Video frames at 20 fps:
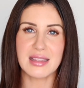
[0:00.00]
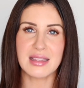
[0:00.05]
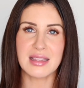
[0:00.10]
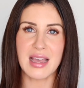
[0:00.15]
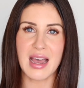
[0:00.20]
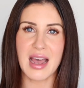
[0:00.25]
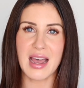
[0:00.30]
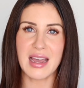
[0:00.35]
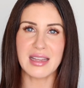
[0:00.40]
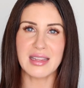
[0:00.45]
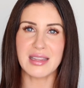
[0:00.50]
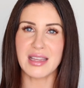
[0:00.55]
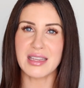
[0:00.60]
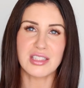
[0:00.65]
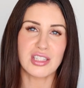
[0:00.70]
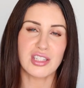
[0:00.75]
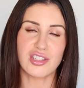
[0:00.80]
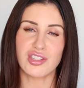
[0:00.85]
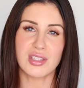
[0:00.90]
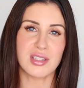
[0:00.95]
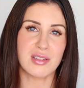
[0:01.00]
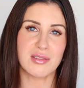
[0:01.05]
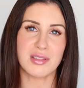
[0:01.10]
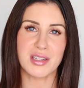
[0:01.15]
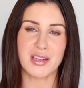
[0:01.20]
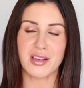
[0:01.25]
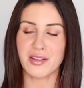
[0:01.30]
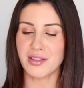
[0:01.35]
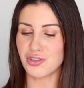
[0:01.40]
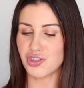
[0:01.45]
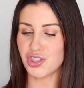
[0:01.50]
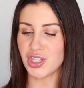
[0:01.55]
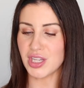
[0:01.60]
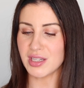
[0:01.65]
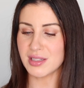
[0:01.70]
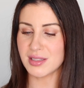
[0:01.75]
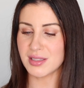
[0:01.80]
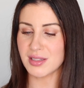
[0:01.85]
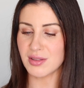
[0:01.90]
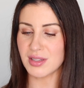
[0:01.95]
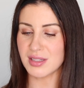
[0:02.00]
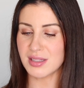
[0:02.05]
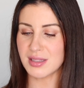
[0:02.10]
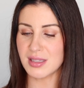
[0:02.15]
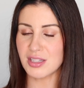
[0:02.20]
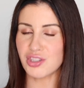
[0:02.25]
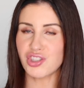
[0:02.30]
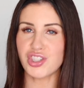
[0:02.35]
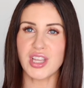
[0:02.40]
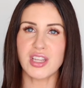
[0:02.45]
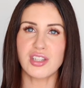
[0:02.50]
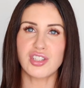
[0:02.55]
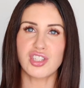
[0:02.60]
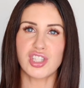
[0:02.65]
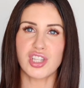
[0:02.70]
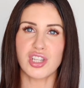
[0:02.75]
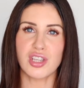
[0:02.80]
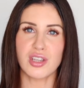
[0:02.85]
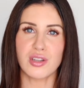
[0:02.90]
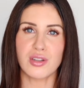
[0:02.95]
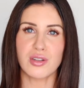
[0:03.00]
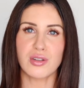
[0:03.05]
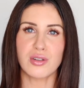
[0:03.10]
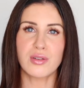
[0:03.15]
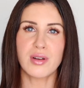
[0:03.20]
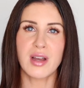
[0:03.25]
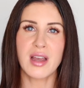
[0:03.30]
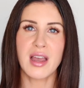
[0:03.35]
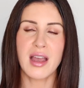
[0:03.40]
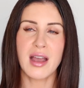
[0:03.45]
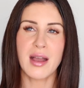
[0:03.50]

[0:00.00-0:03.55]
I like to just use it on the cheeks. So this is the shade 2.